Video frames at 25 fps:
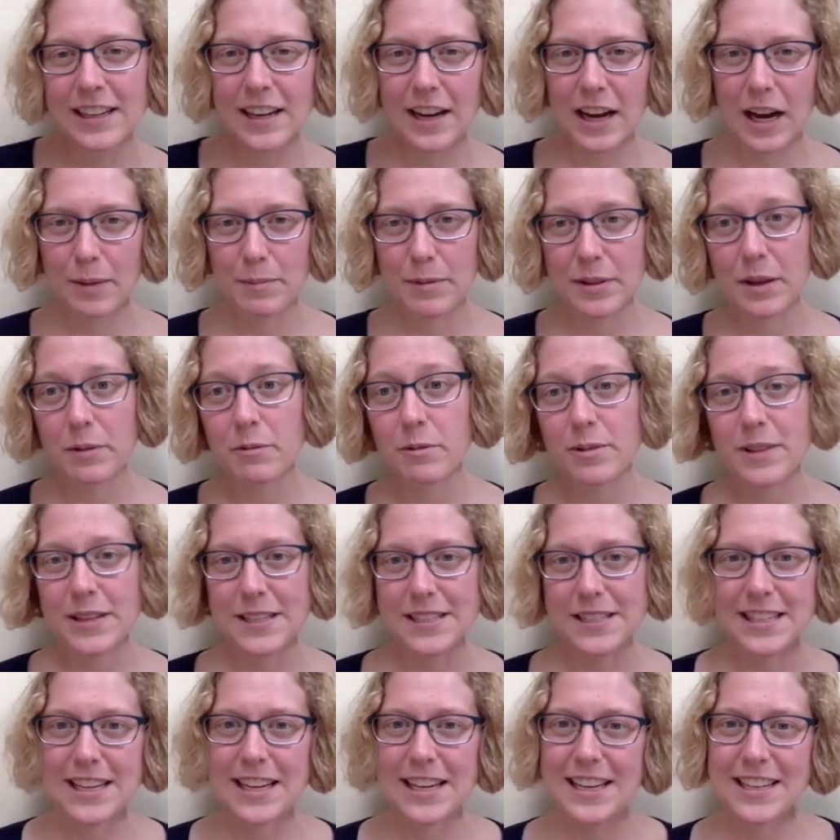And then with
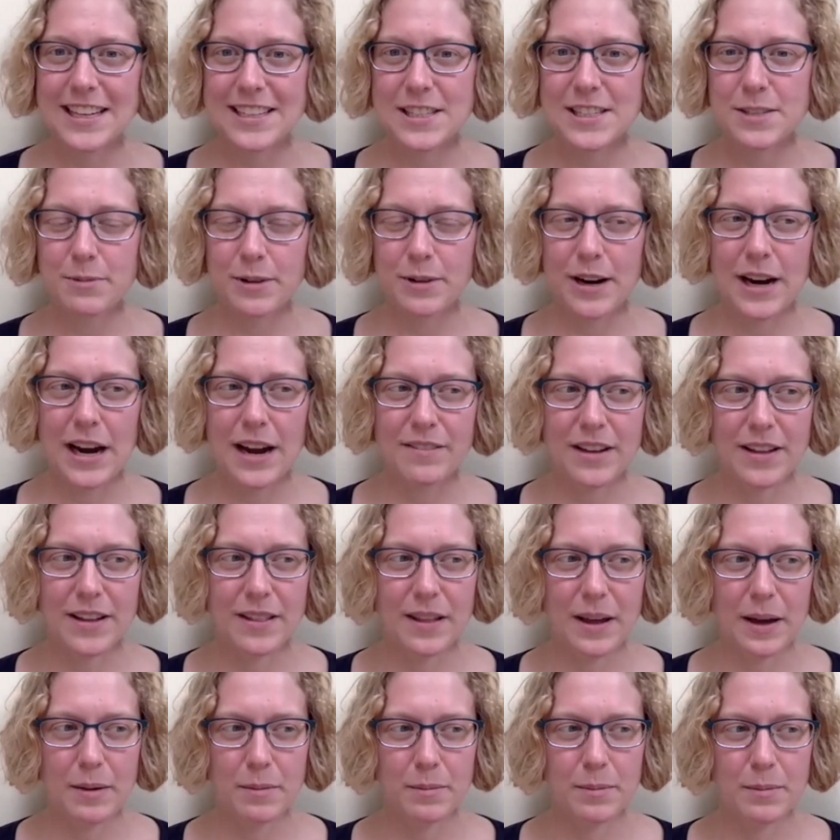these kids, we're having
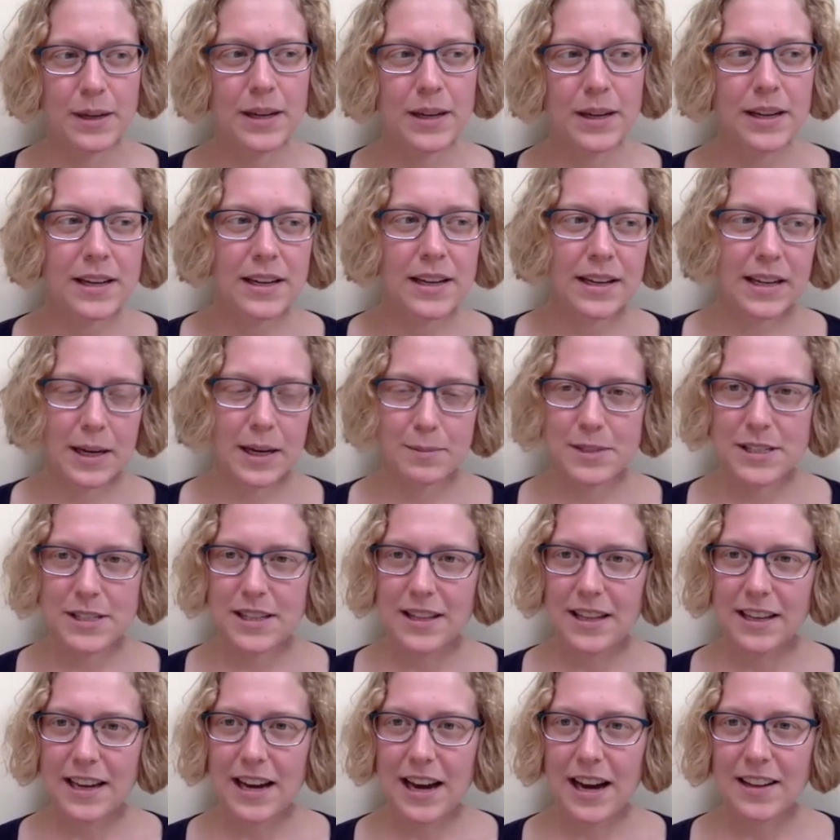them come to
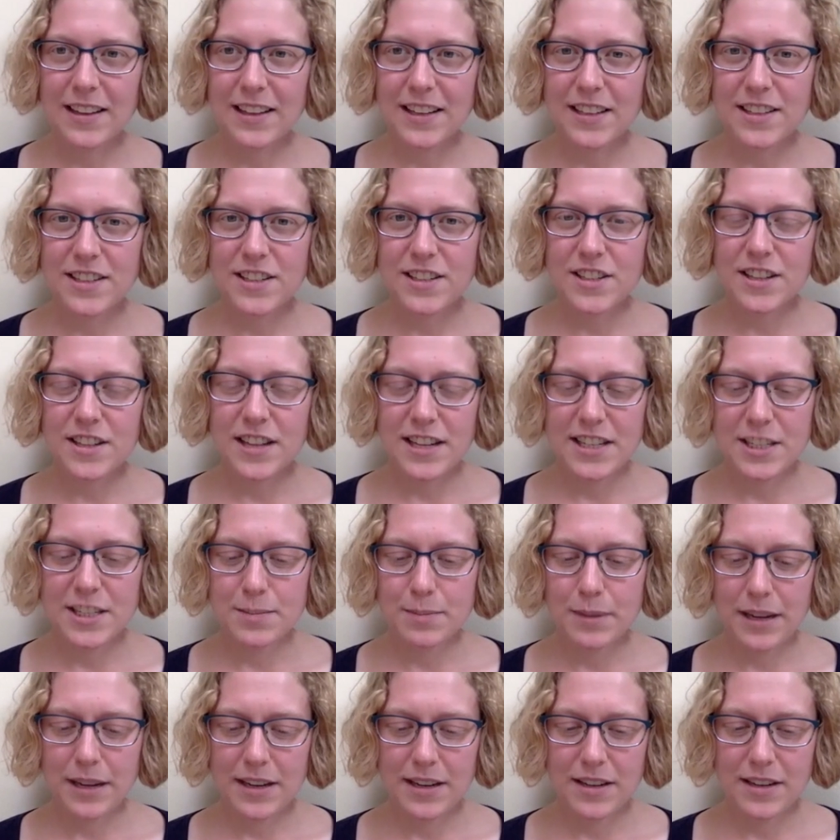the college. They
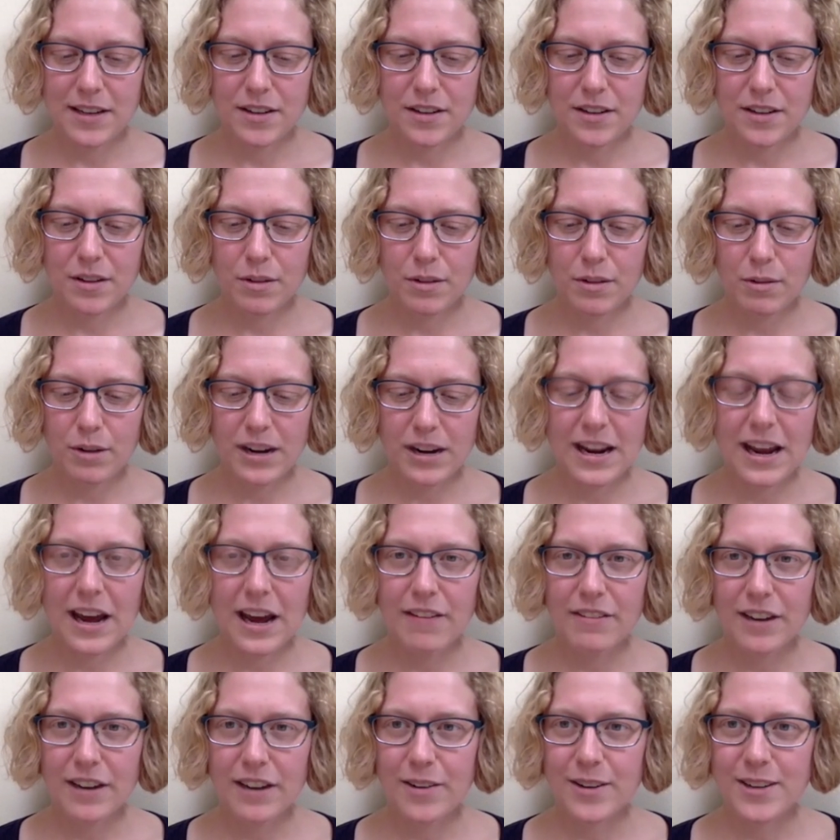spend
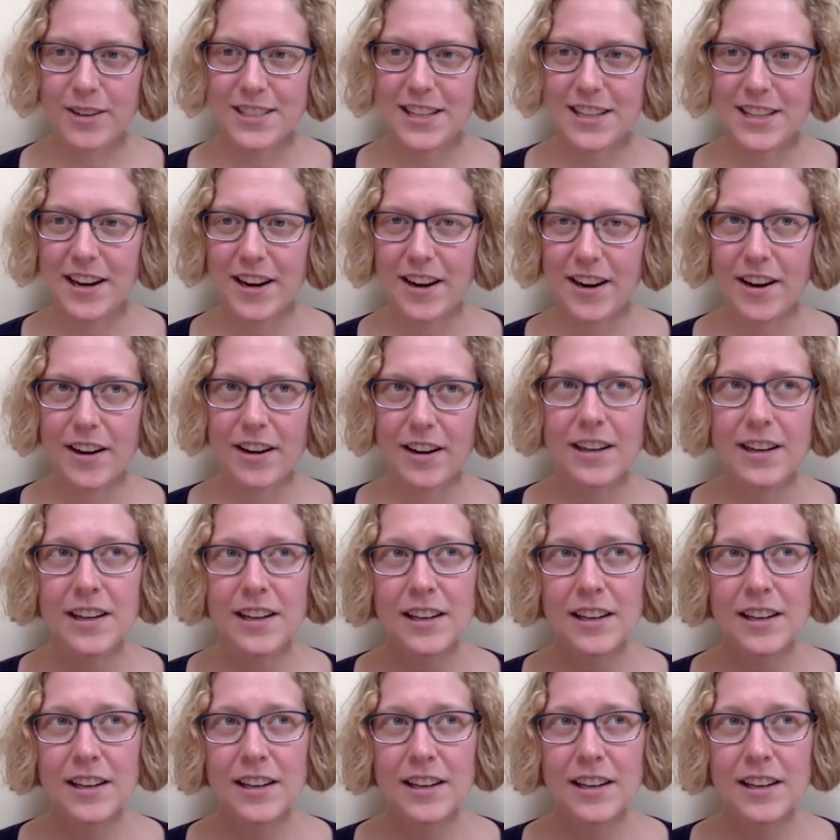3.5 hours there.